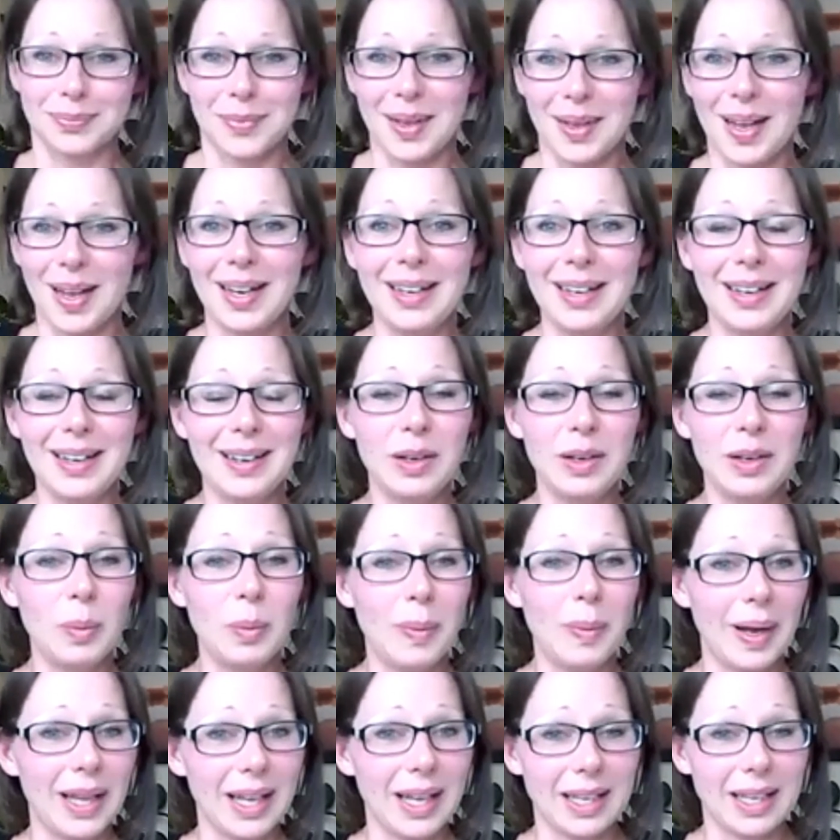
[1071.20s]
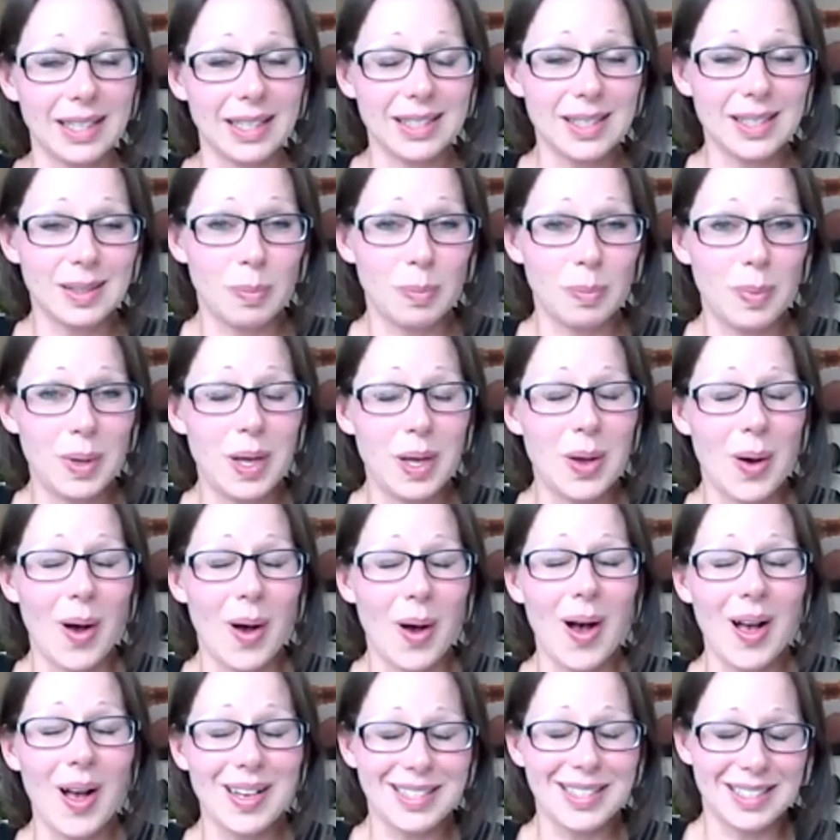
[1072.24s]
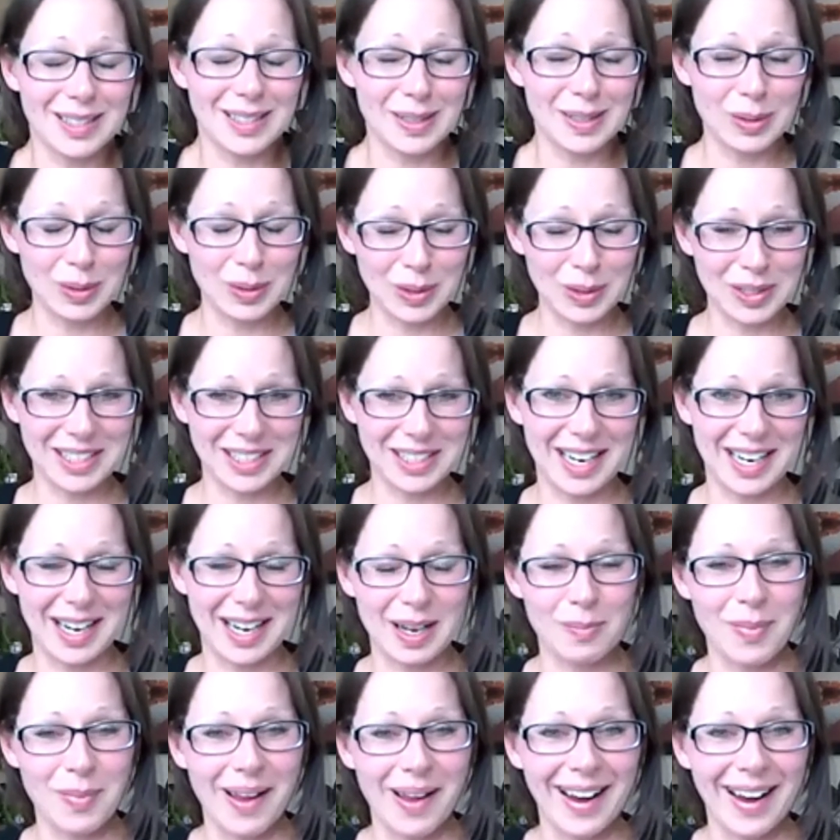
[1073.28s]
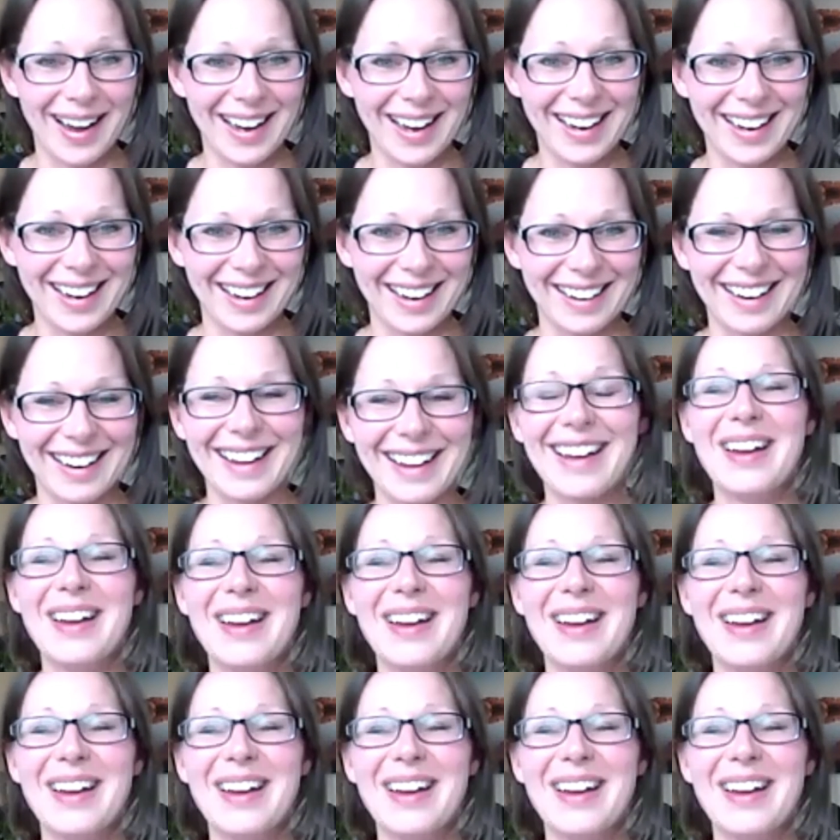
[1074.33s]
I need a new bed. Like this is beyond excruciating pain.